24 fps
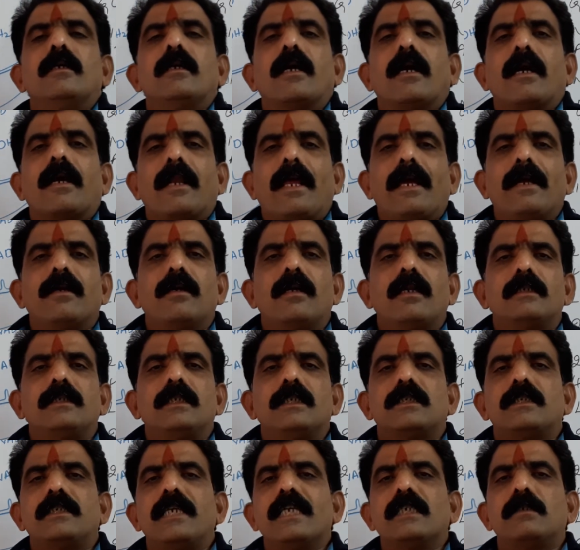
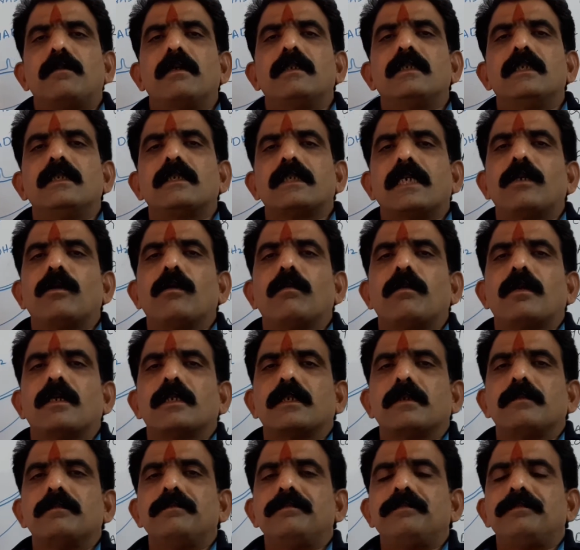glycolysis takes place in
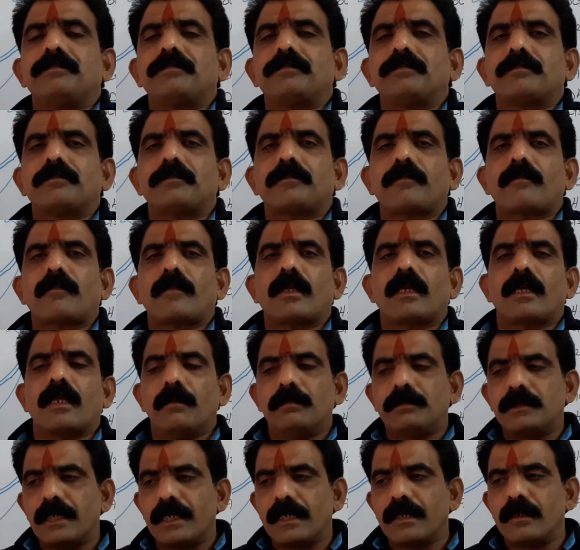cytoplasm,
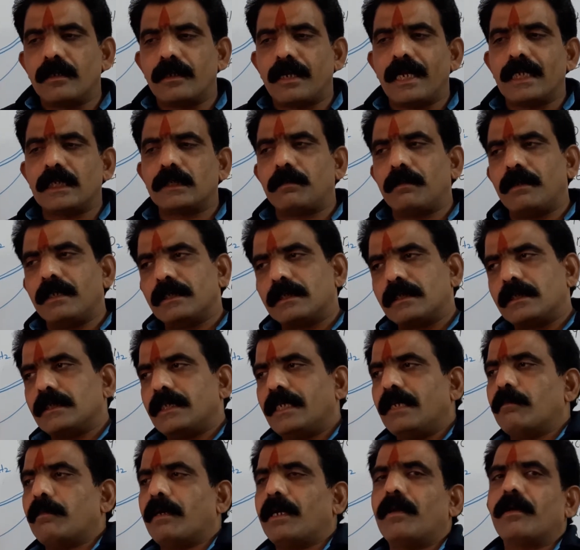Krebs cycle takes place
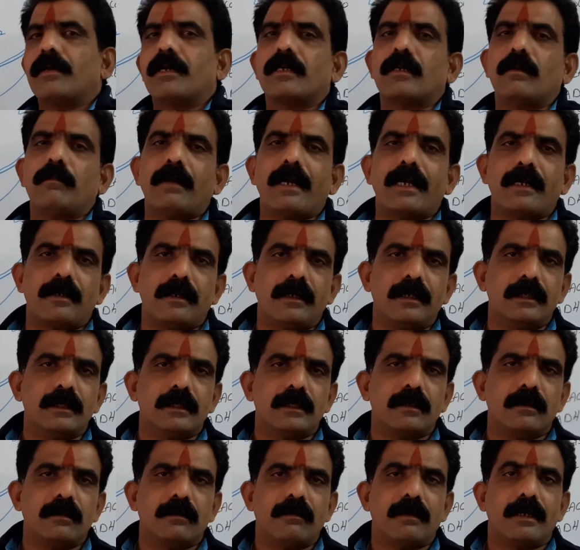in mitochondrial
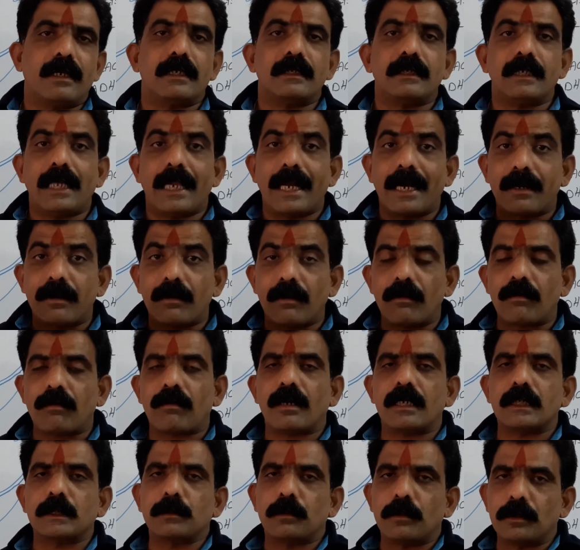matrix, whereas the electron
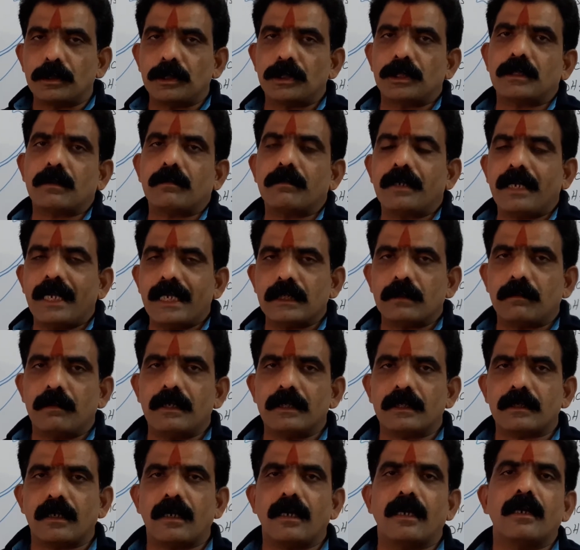transport system takes
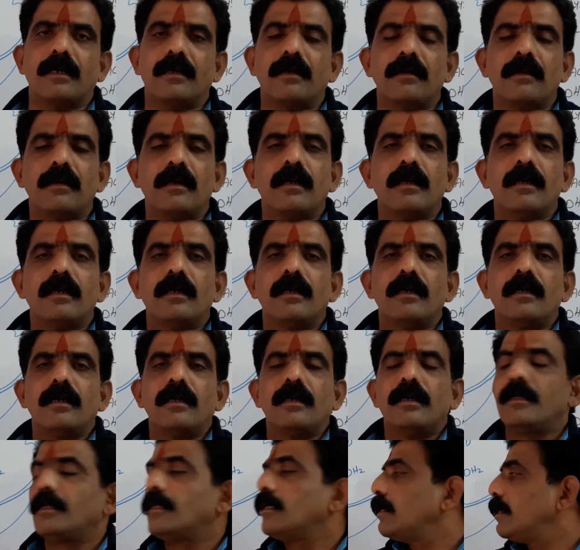place on
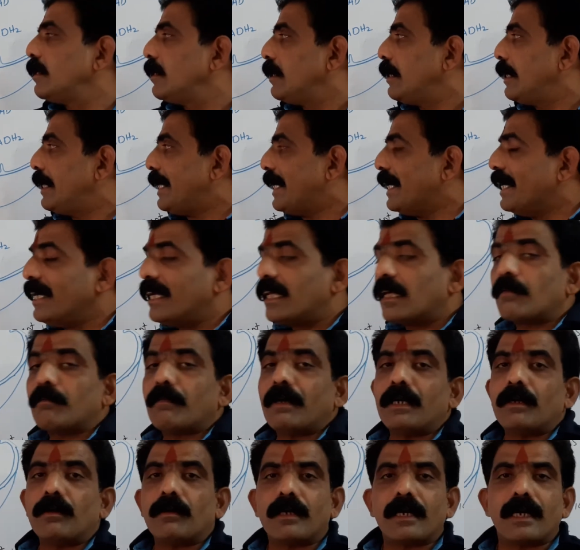inner
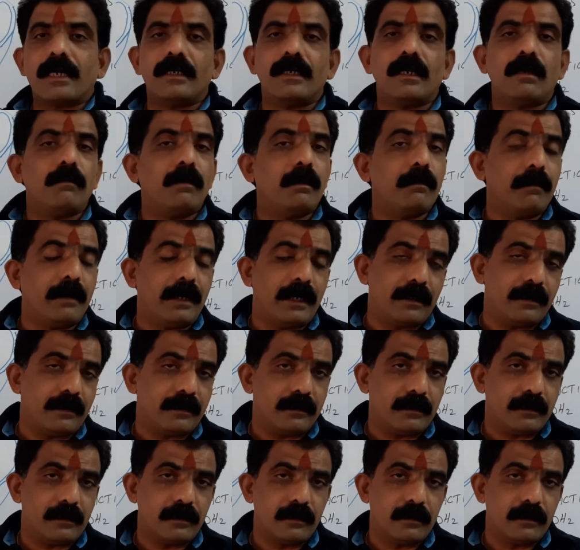mitochondrial membrane.